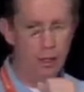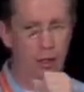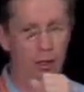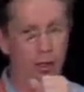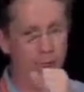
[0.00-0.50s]

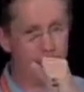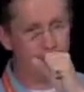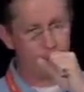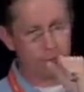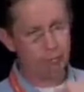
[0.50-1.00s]
All right.
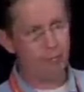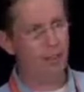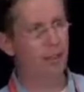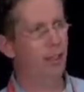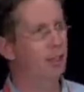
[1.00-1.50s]

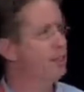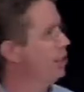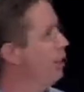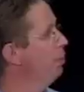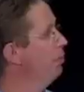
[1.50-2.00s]
There's
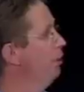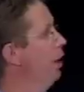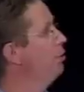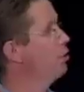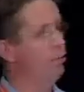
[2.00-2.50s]
a couple of
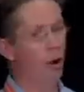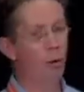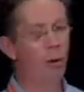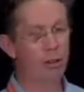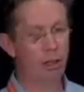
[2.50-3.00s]
flavors of
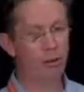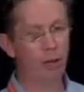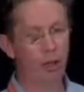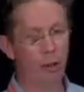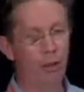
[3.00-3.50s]
OAuth I thought
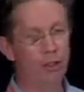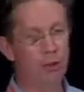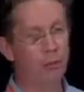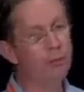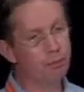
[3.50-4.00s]
I'd go
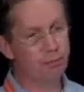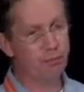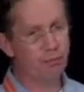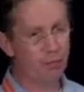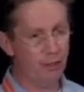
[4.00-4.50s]
into.
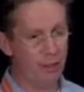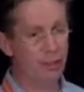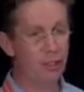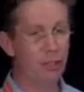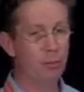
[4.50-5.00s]
This
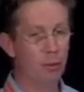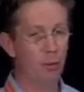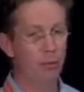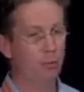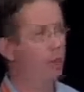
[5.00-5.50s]
is the simpler
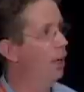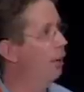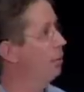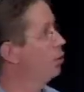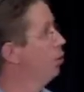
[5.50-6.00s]
one.
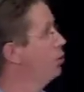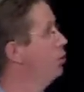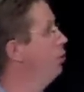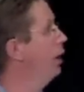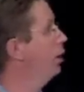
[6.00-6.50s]
It's called
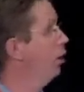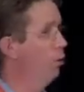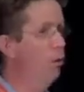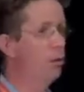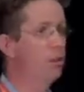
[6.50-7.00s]
two-legged
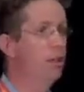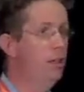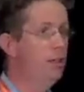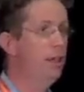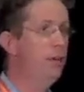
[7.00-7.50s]
OAuth.
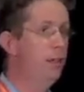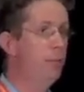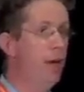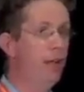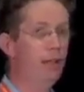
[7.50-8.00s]
They need a
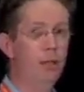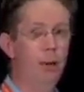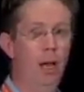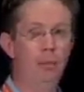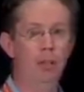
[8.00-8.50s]
marketing
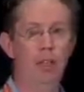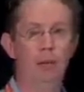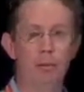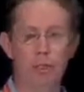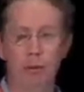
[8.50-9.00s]
department to come up with